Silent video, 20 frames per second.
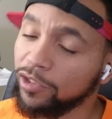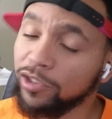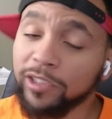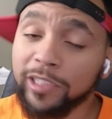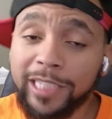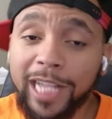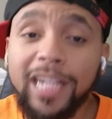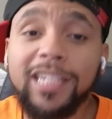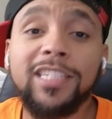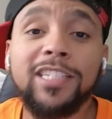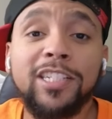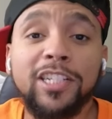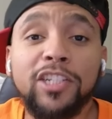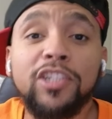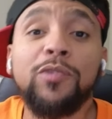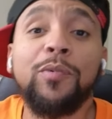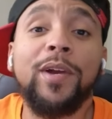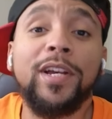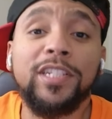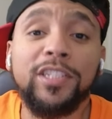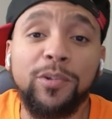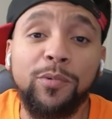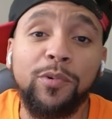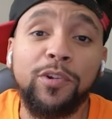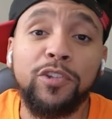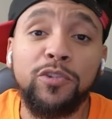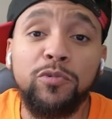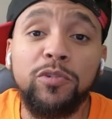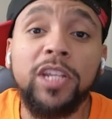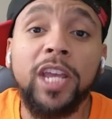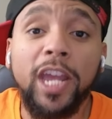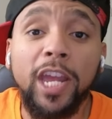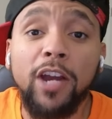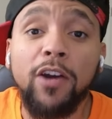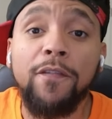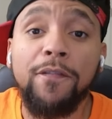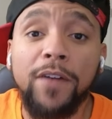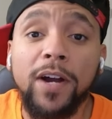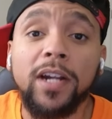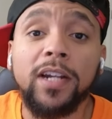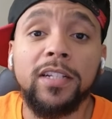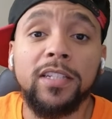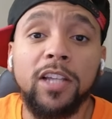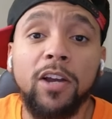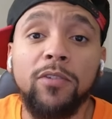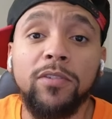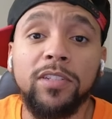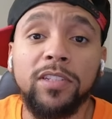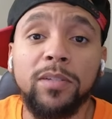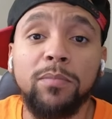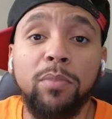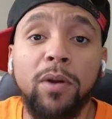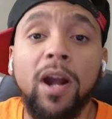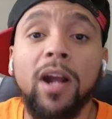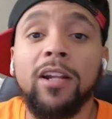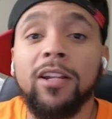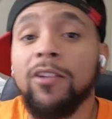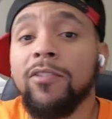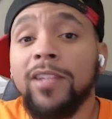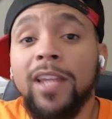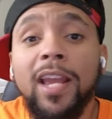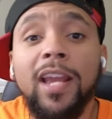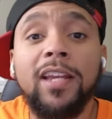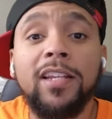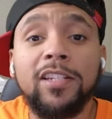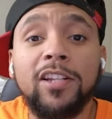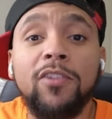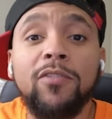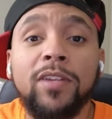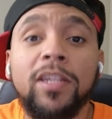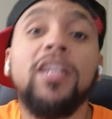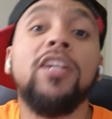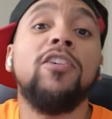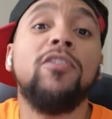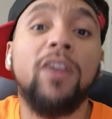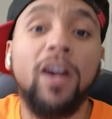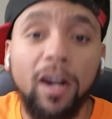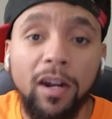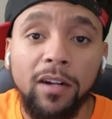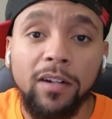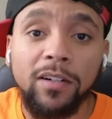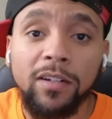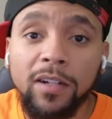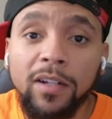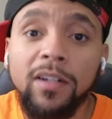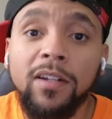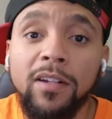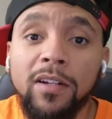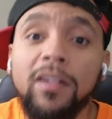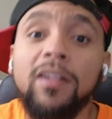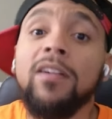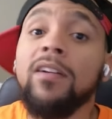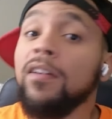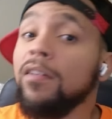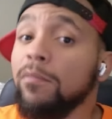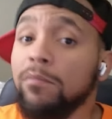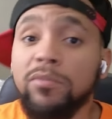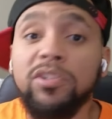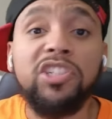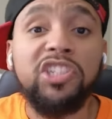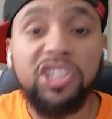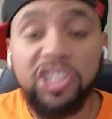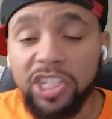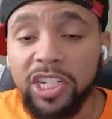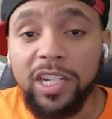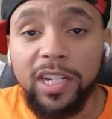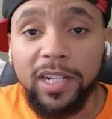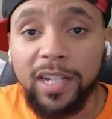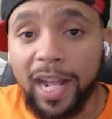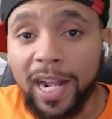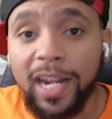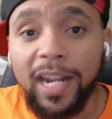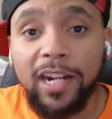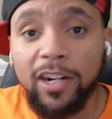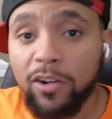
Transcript: That's a situation where you tell fucking Tony Soprano. Yeah, he's gonna kill her. But shit, that ain't